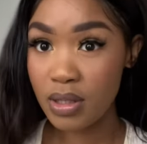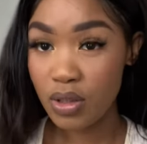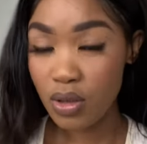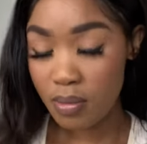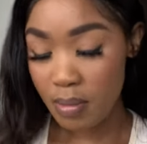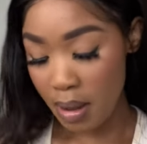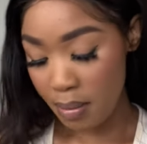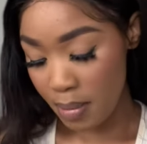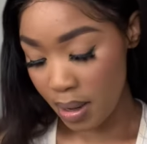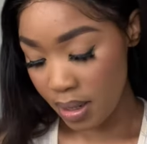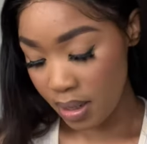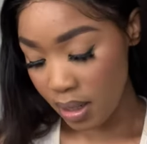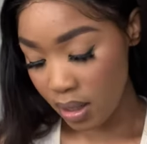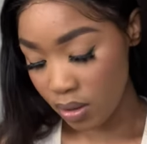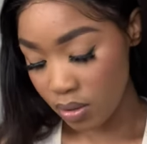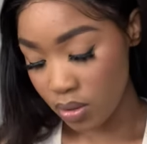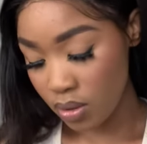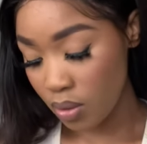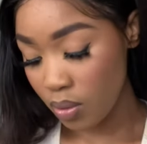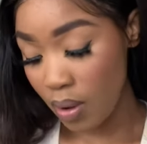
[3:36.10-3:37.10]
don't mind my
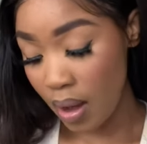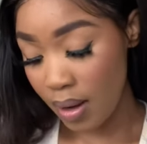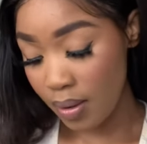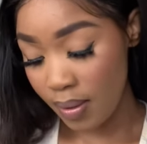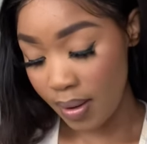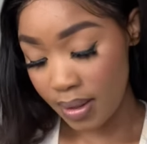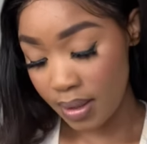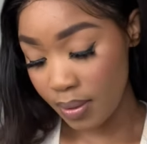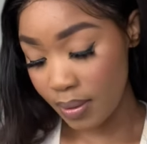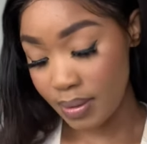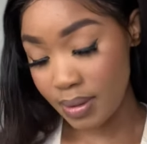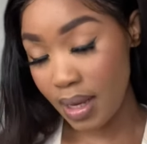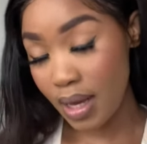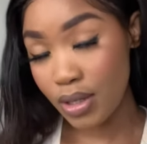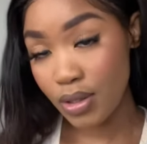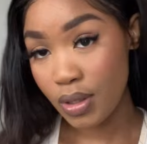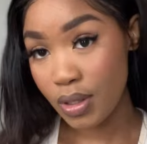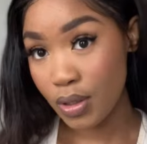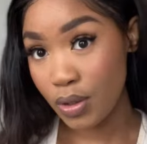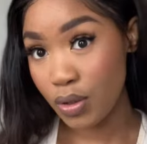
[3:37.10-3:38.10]
nails. Oh, I learned it was
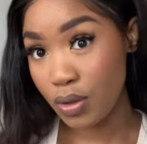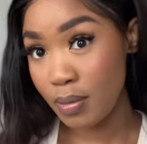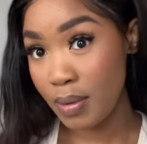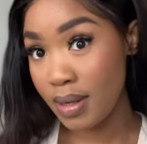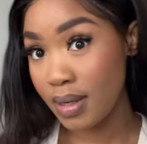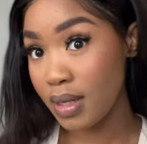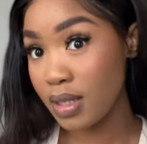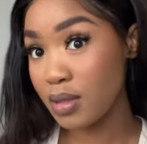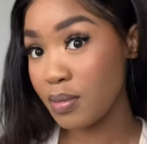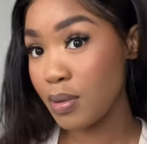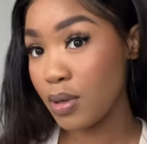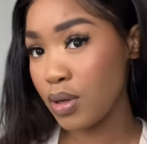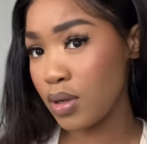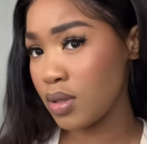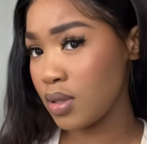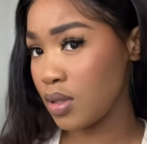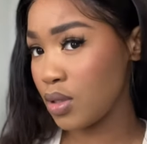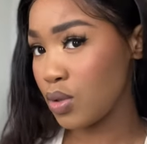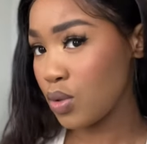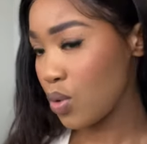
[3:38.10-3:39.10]
actually doing my nails because
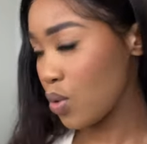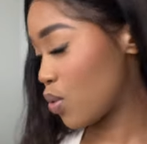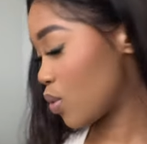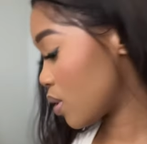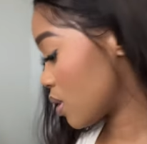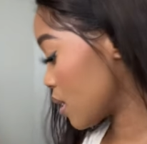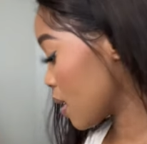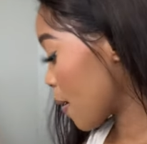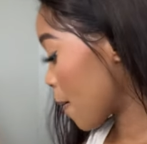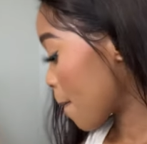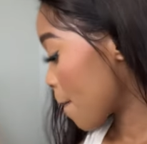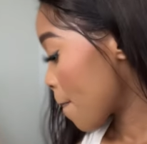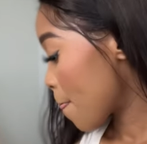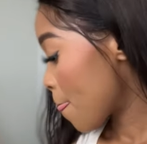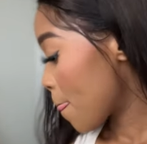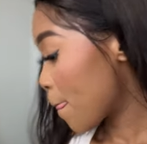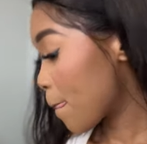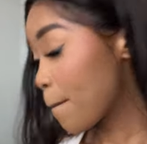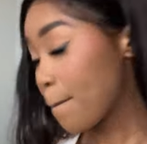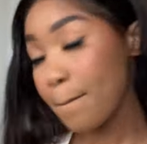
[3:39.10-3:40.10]
it sold.
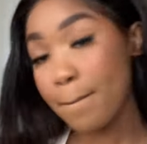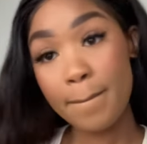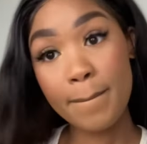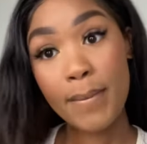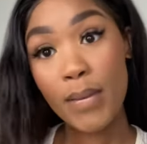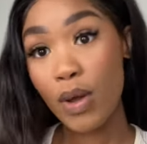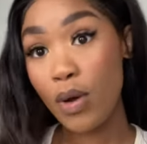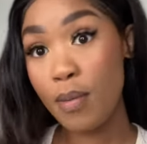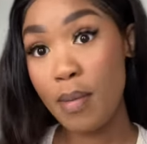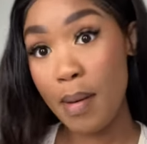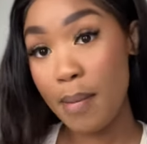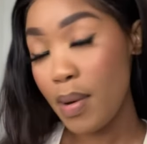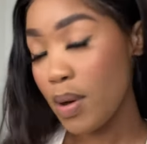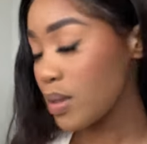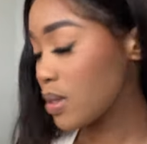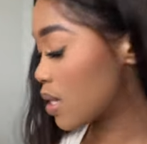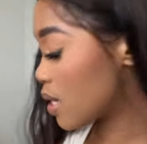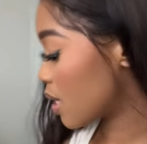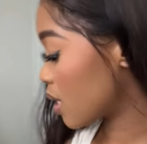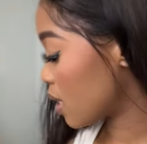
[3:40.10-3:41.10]
Oh, my
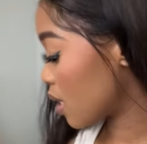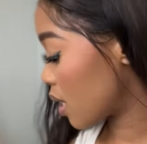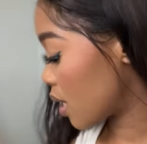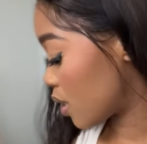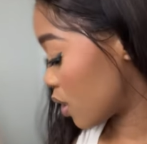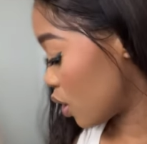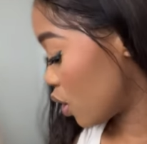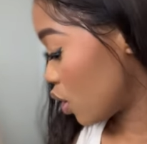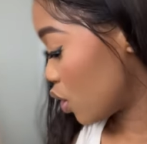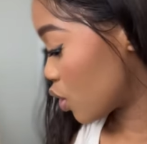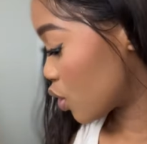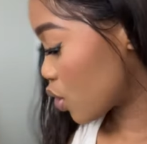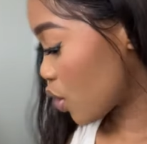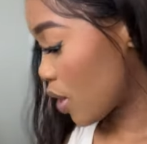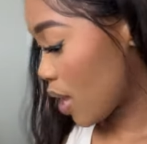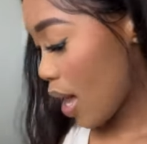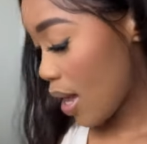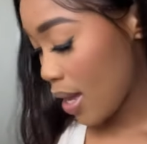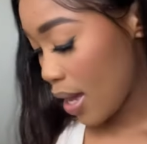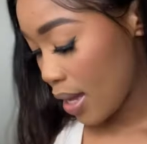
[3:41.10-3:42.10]
mouth sinking in. So
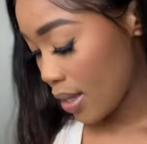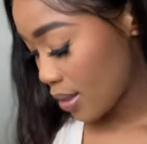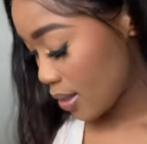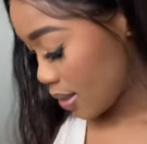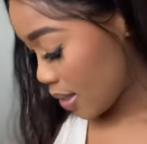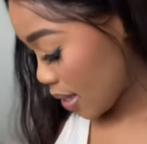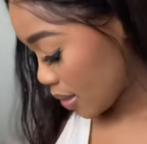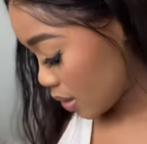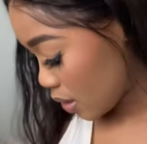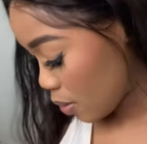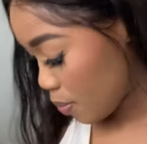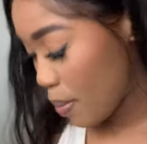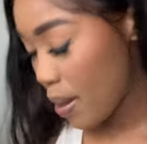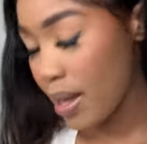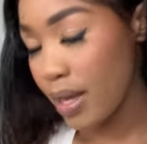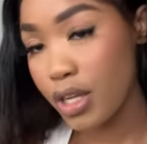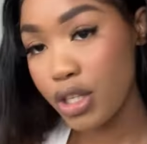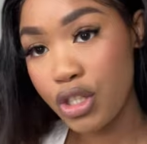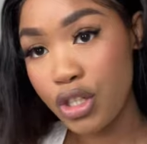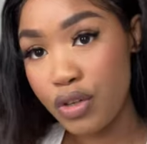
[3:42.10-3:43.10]
yeah guys, that's the
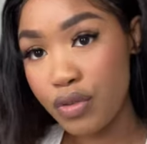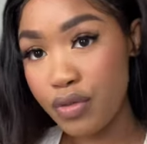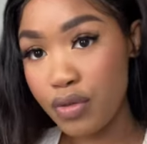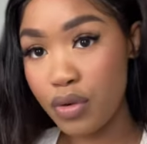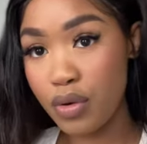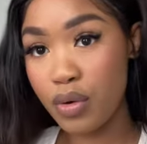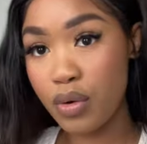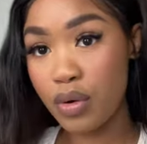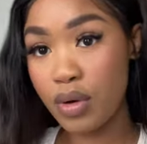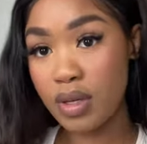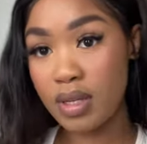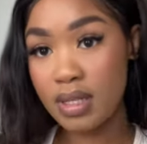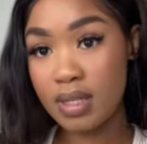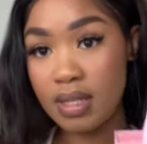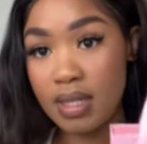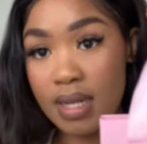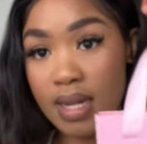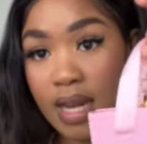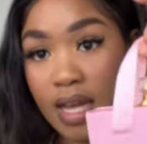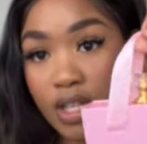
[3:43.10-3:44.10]
packaging for
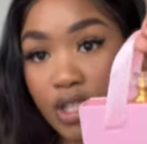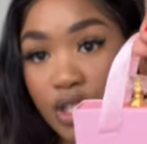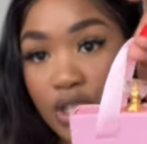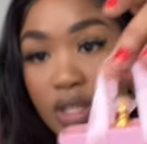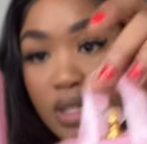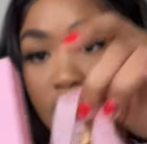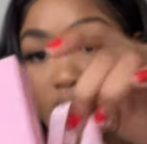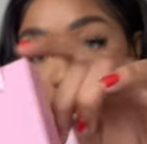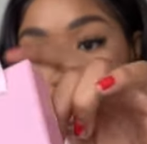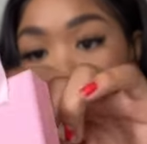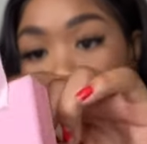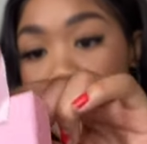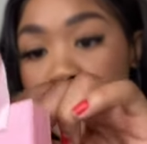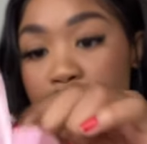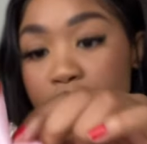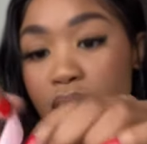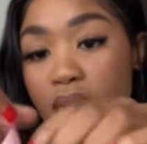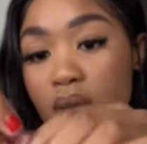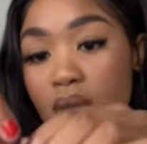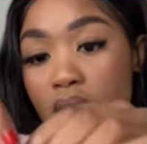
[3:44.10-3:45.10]
the lashes.
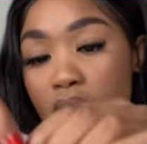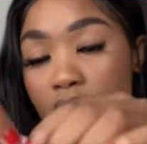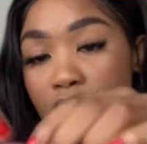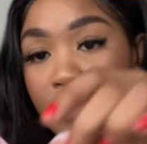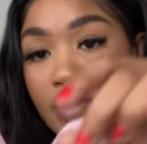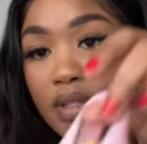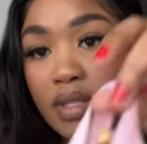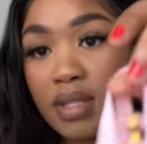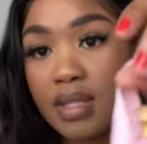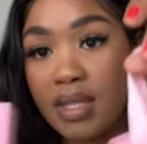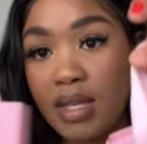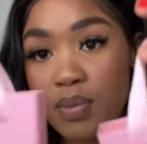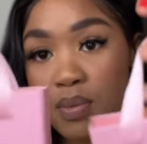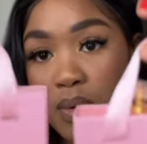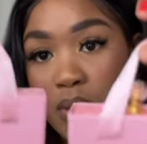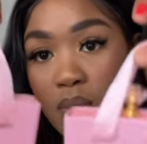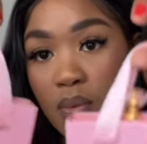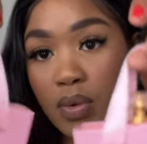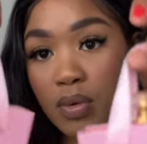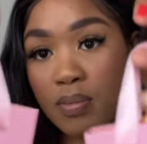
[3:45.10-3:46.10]
Obviously
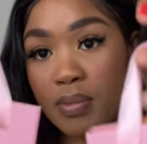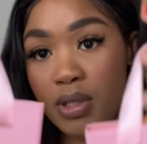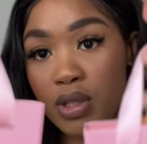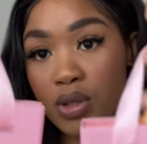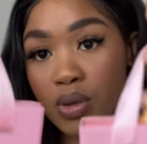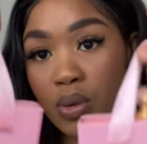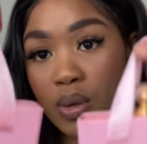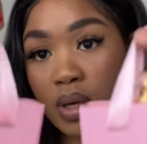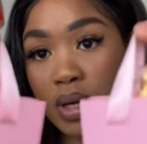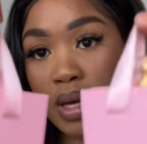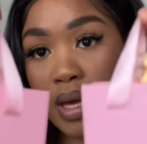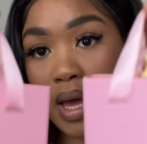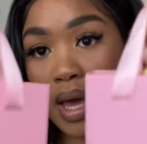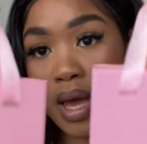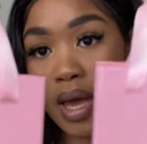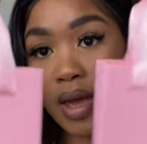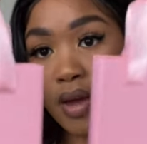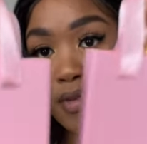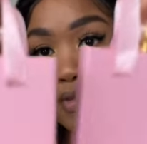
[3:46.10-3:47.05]
we will be doing a